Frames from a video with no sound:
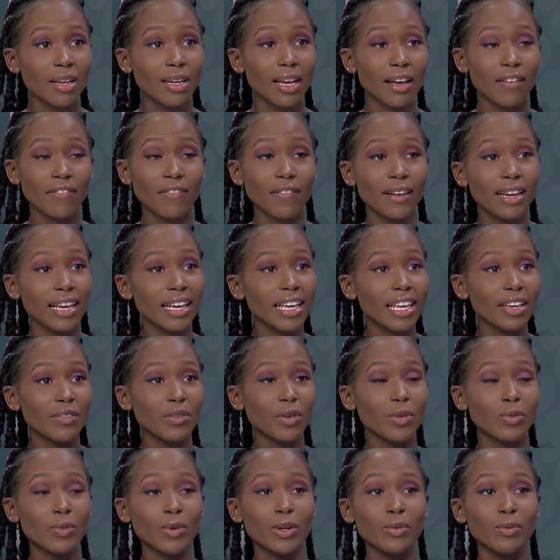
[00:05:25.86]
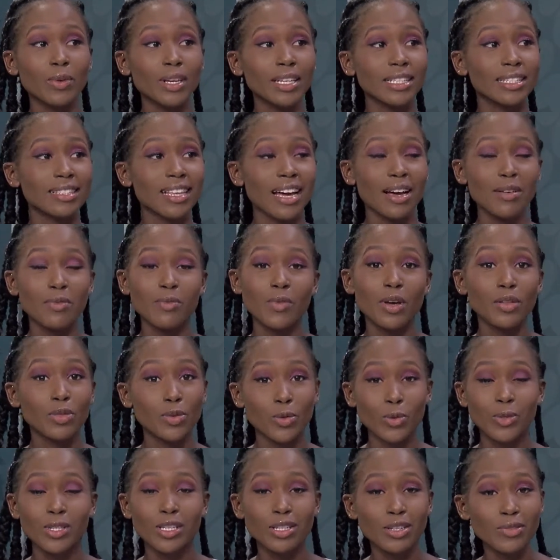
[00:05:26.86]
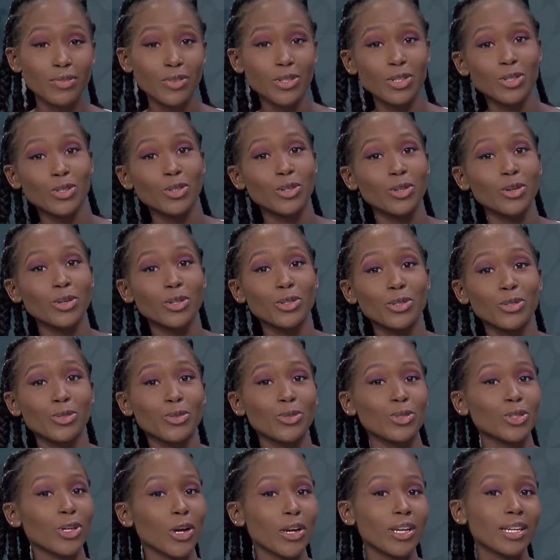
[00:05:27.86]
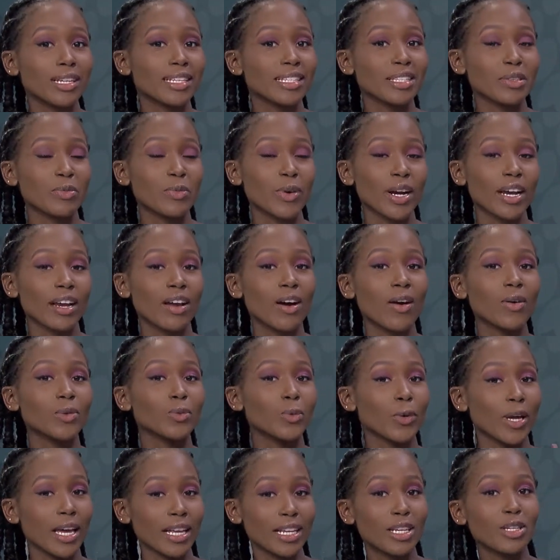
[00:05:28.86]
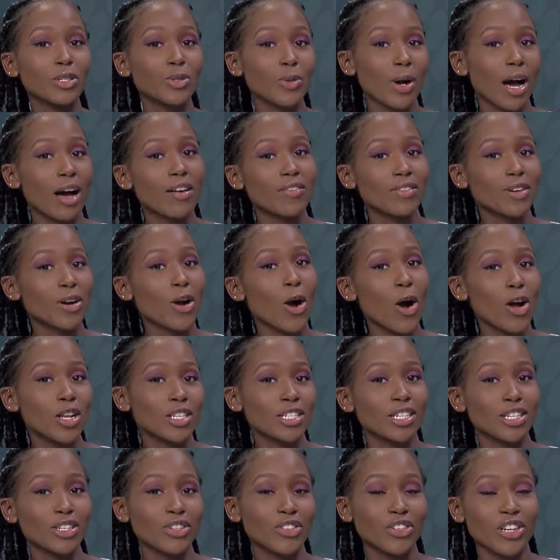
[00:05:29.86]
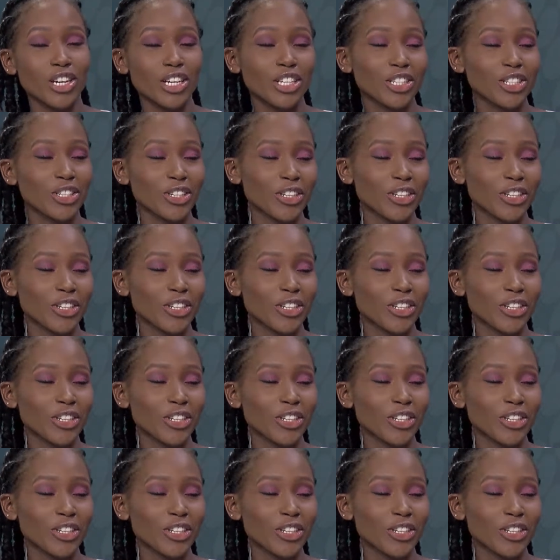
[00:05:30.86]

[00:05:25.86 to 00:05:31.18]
I feel like even when we start, those individuals are going to do journalism right now. We need to have a content creation.